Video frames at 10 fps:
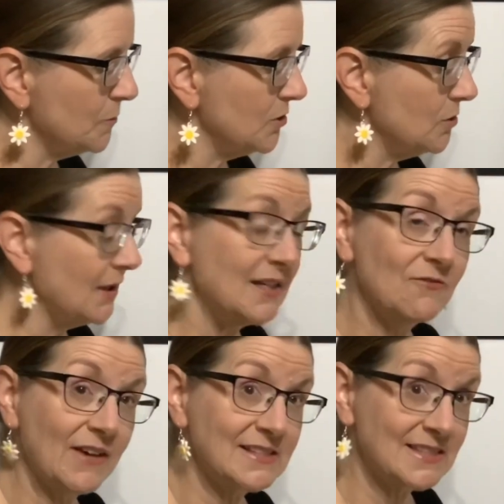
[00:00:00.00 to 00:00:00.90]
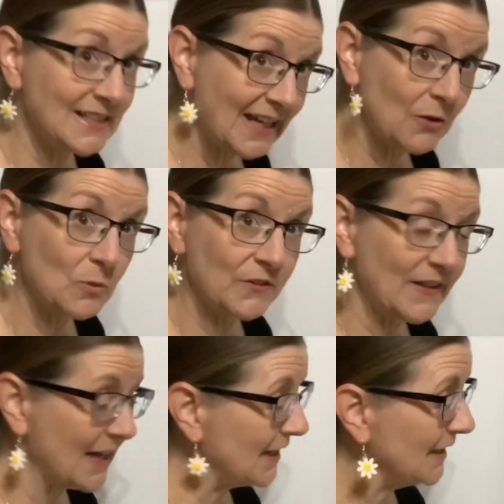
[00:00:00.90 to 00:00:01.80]
but you can investigate with
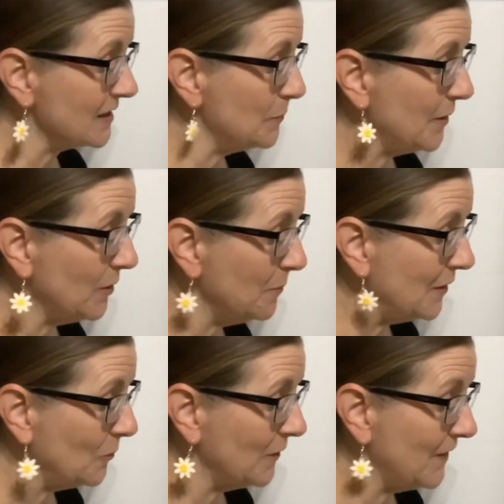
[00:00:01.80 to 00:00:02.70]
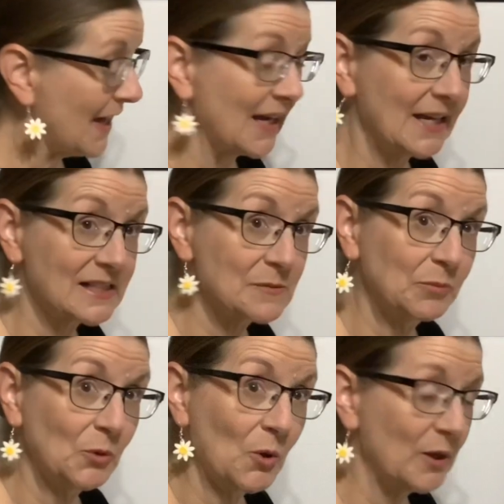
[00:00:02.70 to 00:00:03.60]
that and experiment with that and
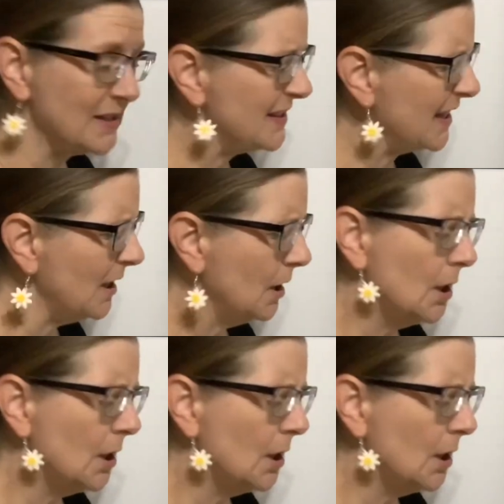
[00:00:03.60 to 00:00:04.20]
explore and see.